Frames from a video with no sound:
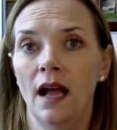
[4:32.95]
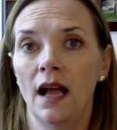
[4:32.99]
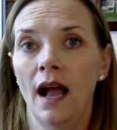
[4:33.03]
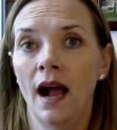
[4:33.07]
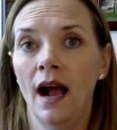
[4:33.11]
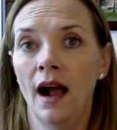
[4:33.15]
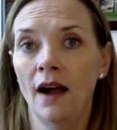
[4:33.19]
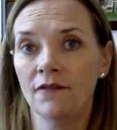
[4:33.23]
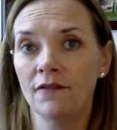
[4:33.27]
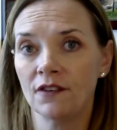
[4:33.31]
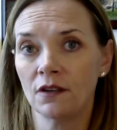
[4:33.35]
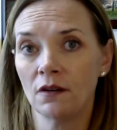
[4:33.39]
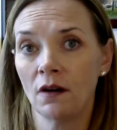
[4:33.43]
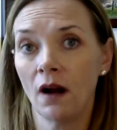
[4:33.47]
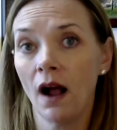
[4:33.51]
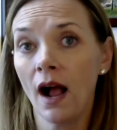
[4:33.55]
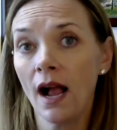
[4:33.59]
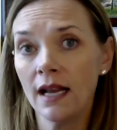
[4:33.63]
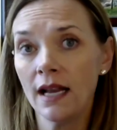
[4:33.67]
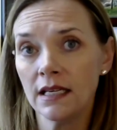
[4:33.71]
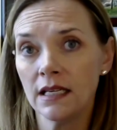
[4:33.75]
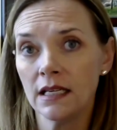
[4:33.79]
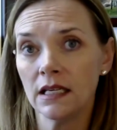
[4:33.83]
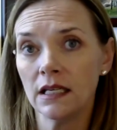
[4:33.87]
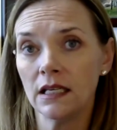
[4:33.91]
after
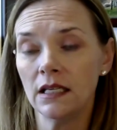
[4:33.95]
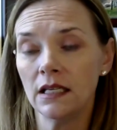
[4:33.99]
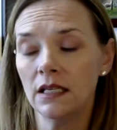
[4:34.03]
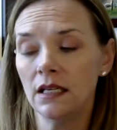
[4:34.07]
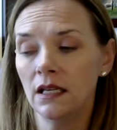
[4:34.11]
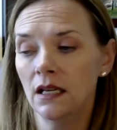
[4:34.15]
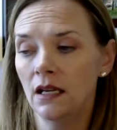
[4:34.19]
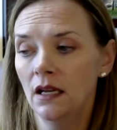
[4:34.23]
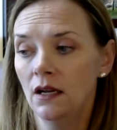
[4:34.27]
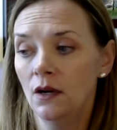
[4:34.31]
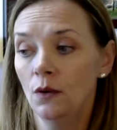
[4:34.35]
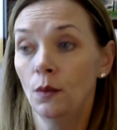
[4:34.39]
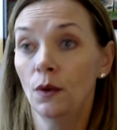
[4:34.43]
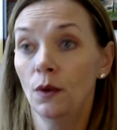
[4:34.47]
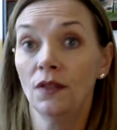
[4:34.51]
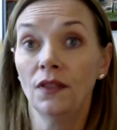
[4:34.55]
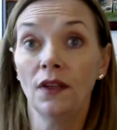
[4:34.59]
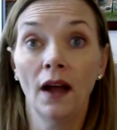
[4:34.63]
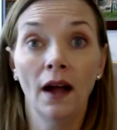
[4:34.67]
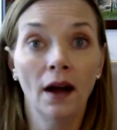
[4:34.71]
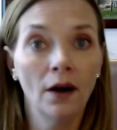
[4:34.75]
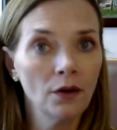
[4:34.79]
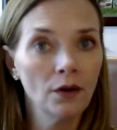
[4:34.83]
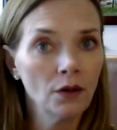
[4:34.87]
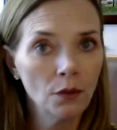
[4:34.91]
I did
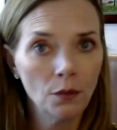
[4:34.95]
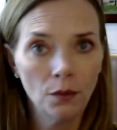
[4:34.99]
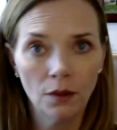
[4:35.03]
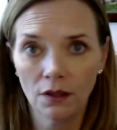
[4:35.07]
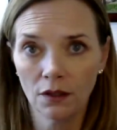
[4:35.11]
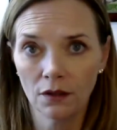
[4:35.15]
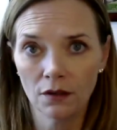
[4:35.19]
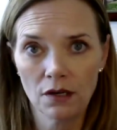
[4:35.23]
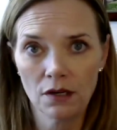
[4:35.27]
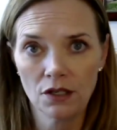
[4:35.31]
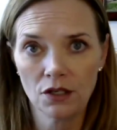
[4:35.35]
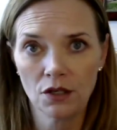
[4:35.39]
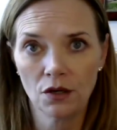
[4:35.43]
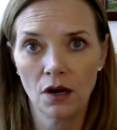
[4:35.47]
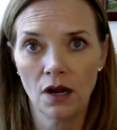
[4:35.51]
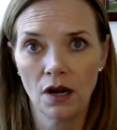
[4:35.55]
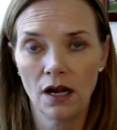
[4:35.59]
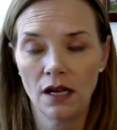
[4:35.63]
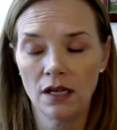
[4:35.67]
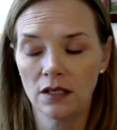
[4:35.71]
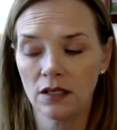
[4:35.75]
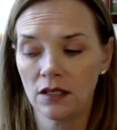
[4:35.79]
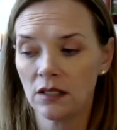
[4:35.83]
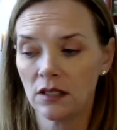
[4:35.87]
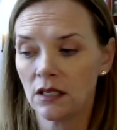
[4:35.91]
without a will or a
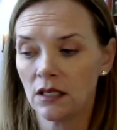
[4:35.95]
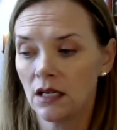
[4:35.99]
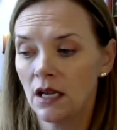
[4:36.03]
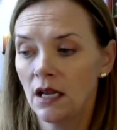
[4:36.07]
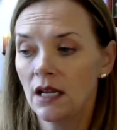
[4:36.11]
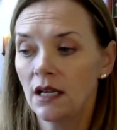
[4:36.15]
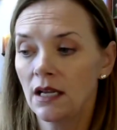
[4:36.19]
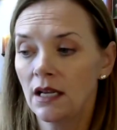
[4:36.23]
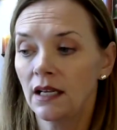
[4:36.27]
trust,